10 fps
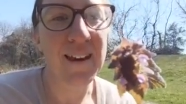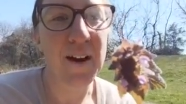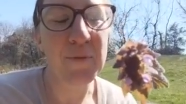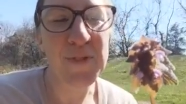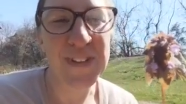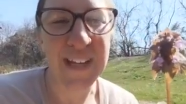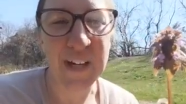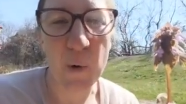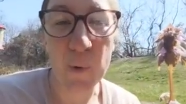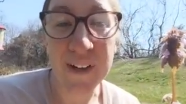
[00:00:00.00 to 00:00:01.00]
almost
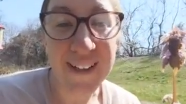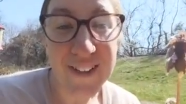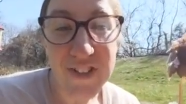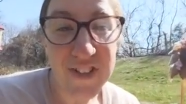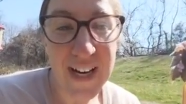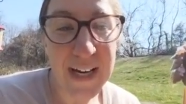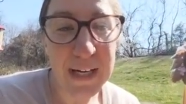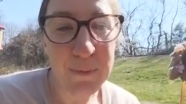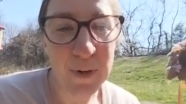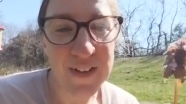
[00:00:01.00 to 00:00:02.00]
like orchid
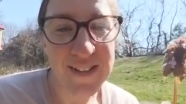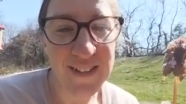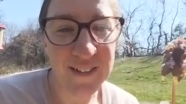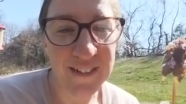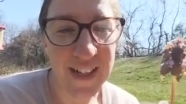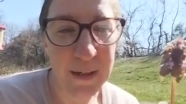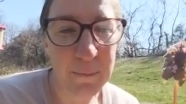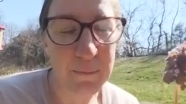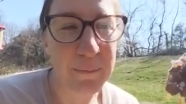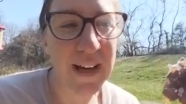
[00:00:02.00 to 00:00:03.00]
shape, or this little like
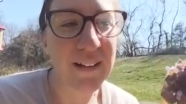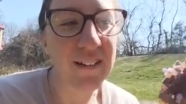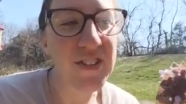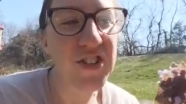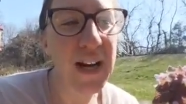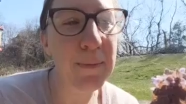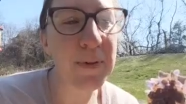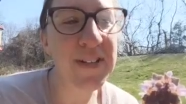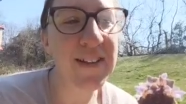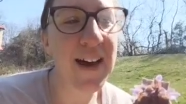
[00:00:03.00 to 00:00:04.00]
bell shape
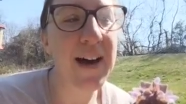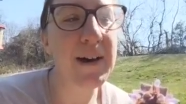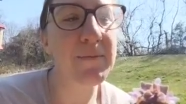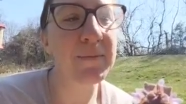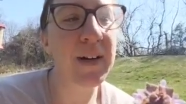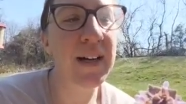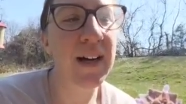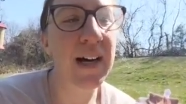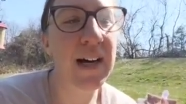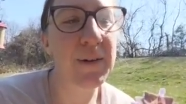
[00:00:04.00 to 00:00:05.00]
to them.
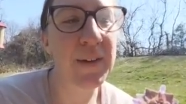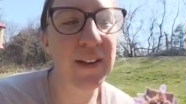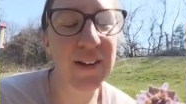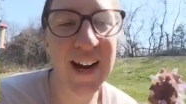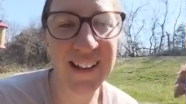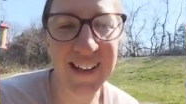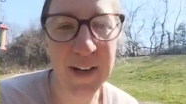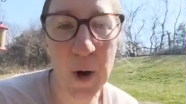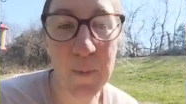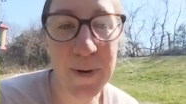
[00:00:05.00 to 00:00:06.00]
They look kind of like
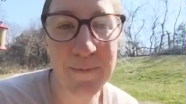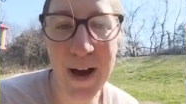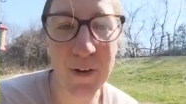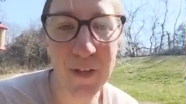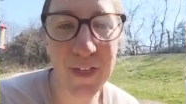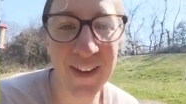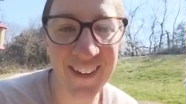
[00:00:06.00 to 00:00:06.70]
an open mouth,